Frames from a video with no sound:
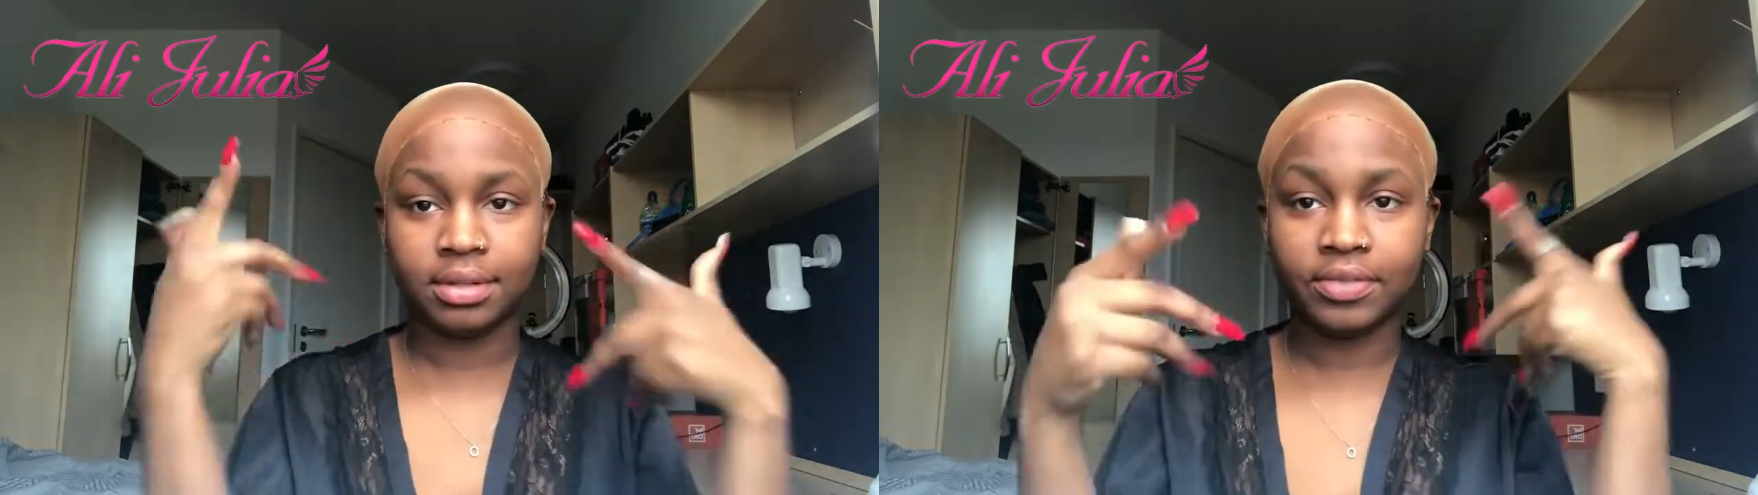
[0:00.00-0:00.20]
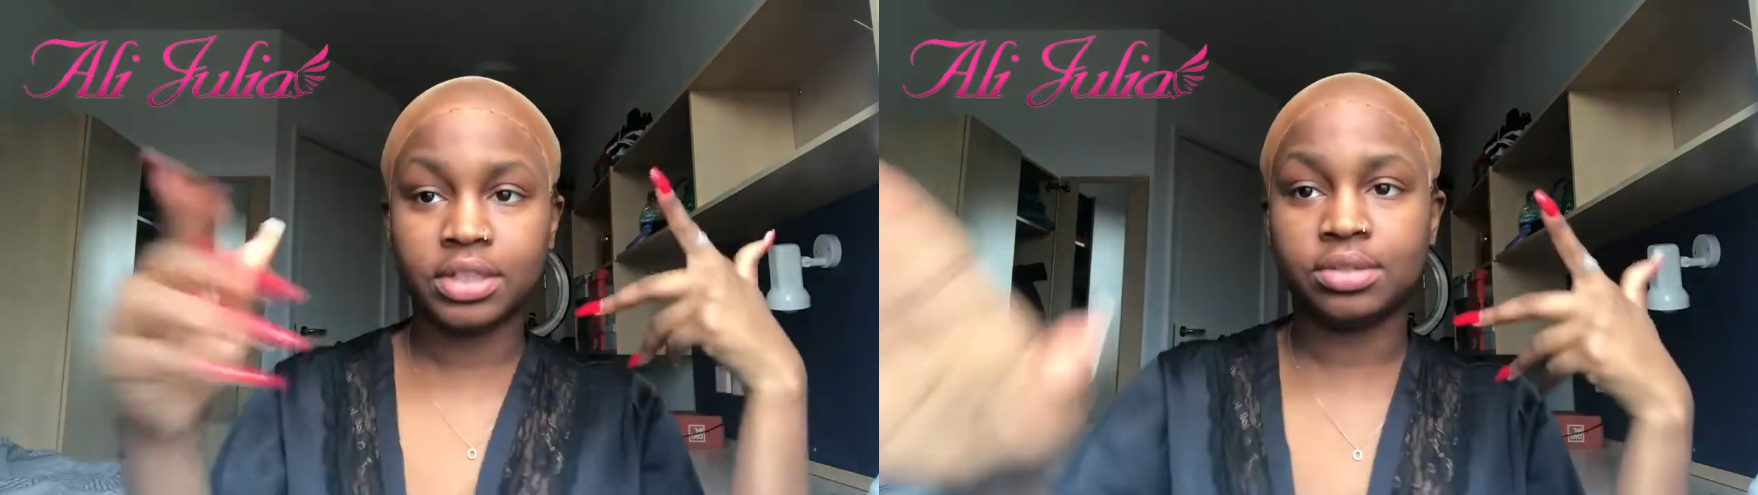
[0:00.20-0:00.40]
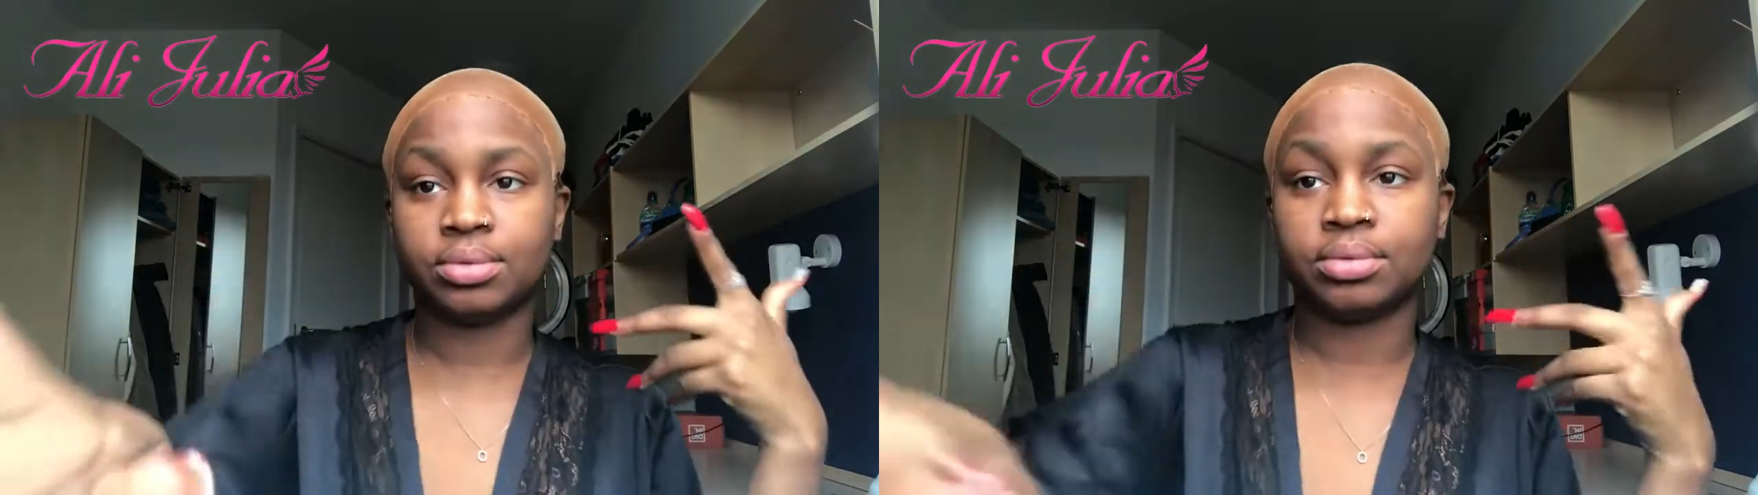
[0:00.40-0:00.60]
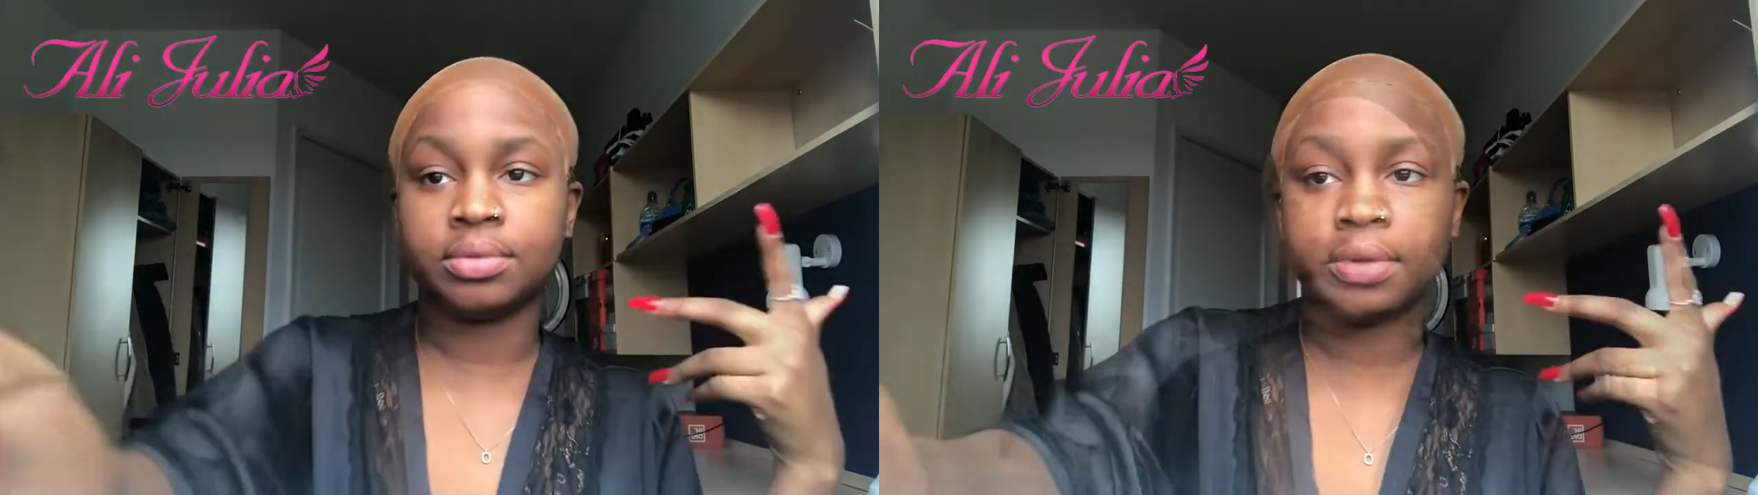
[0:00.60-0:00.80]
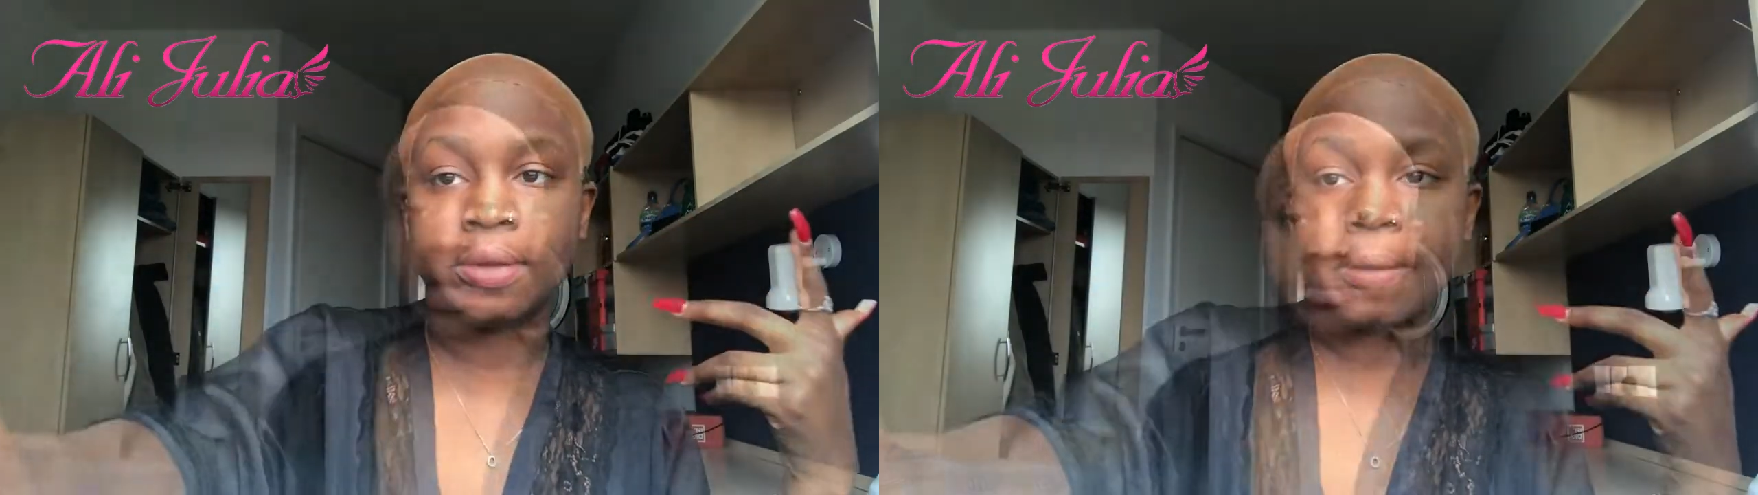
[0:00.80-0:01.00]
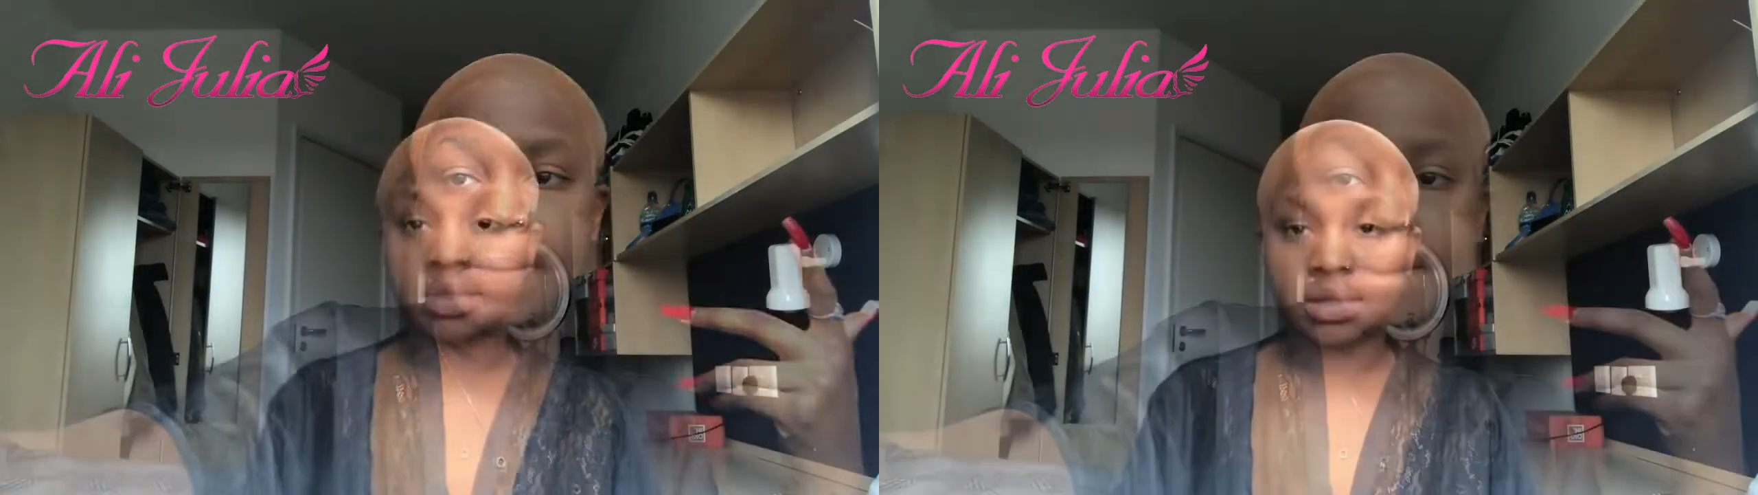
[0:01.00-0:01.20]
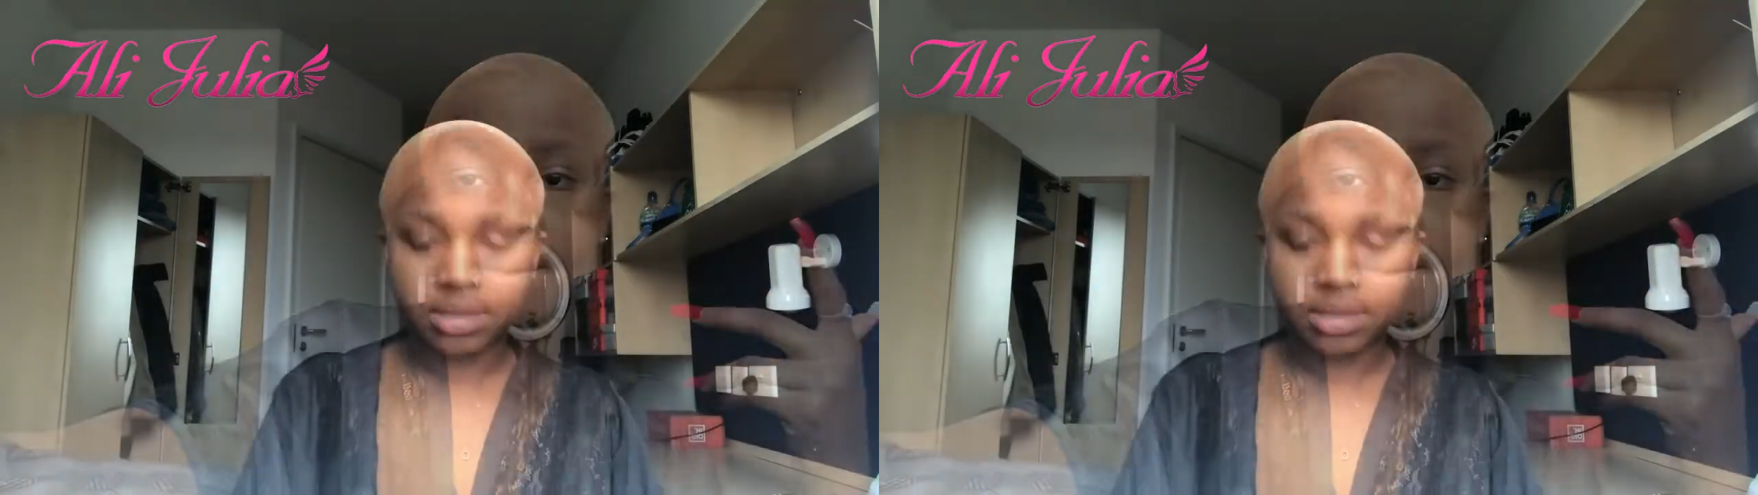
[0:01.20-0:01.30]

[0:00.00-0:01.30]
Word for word: the frontal. So now I'm just